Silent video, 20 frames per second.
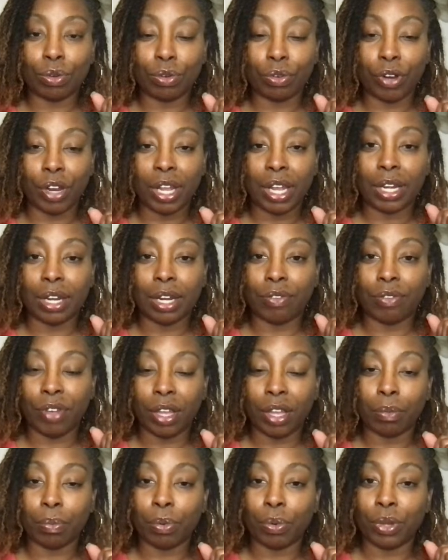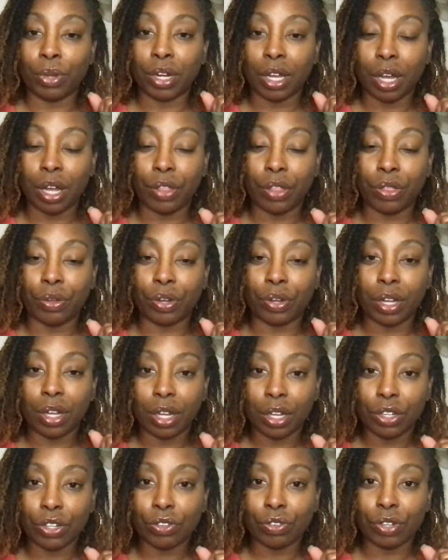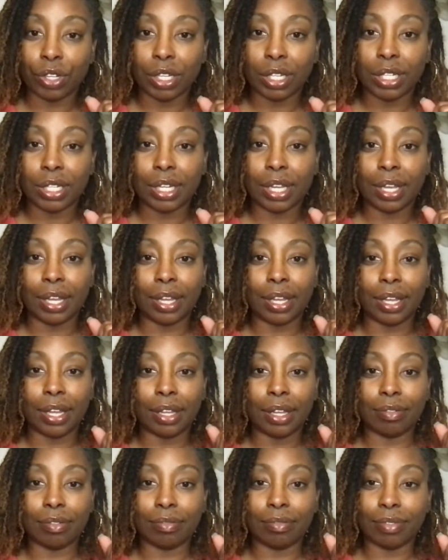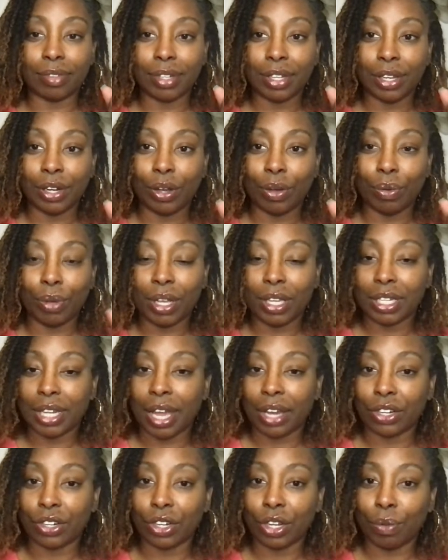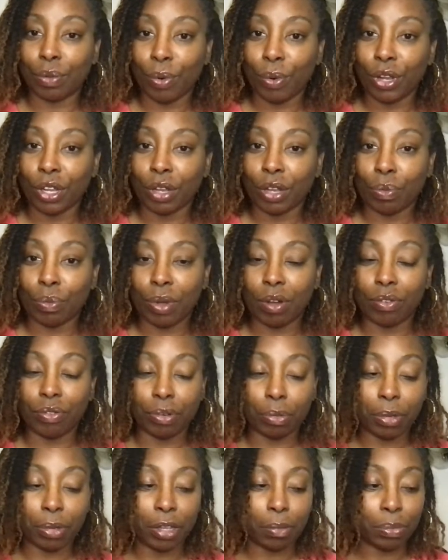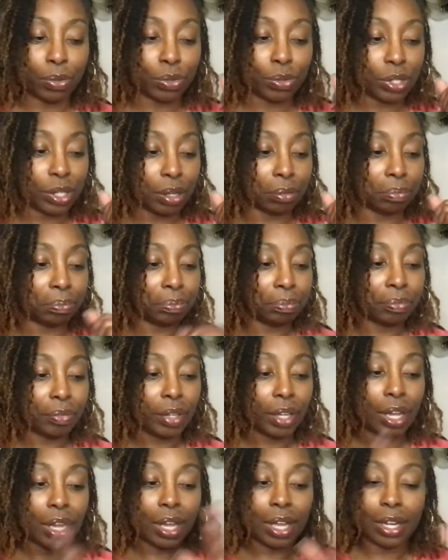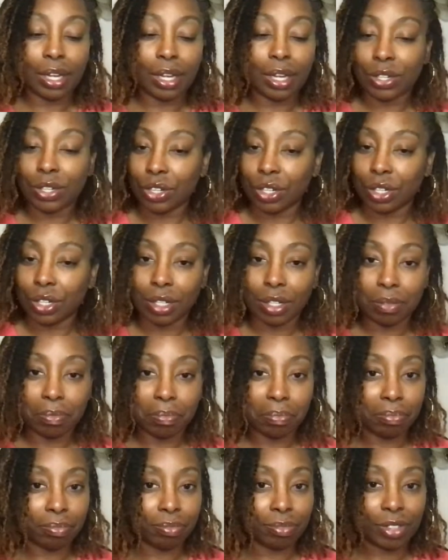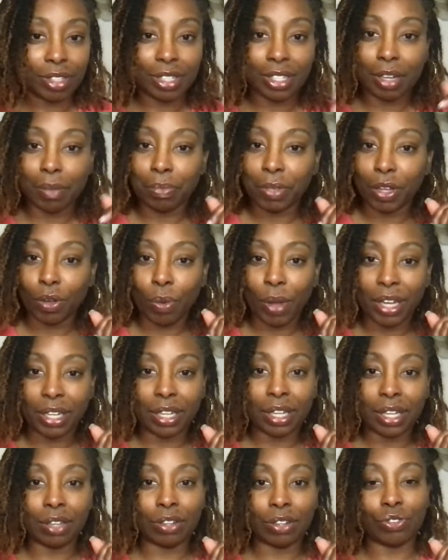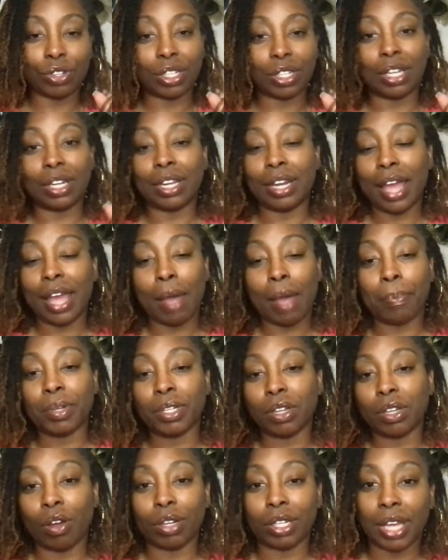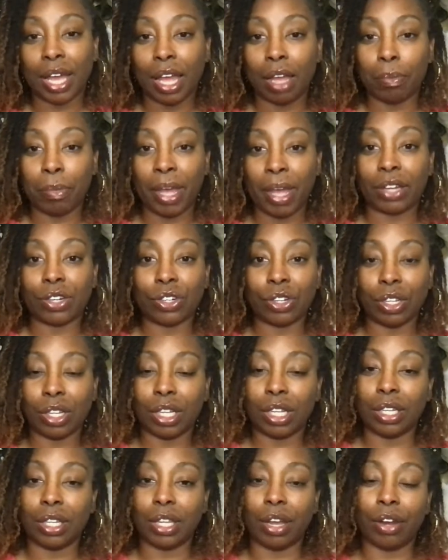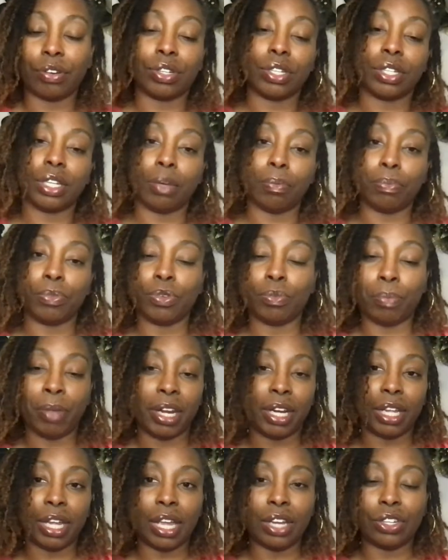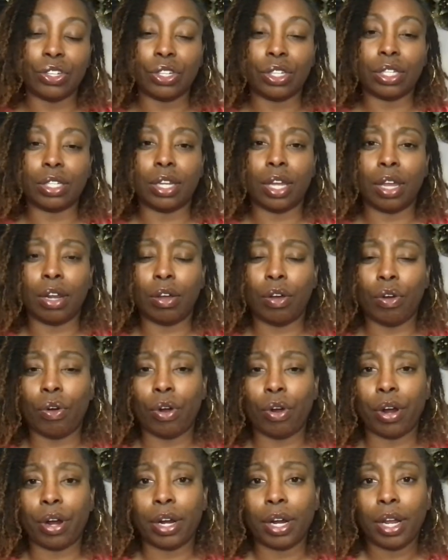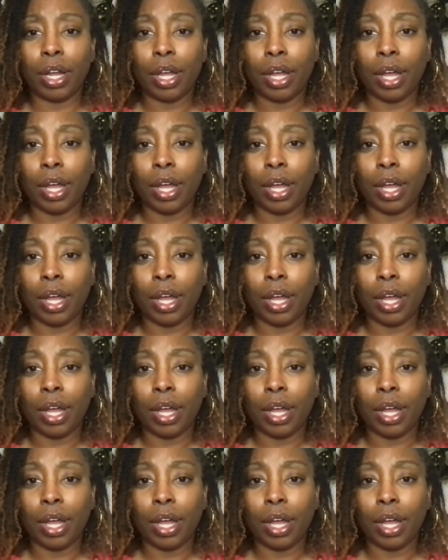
grade available in other countries, and it's actually working well for people. So just something quite interesting. It happens all the time, actually. There's some medications that are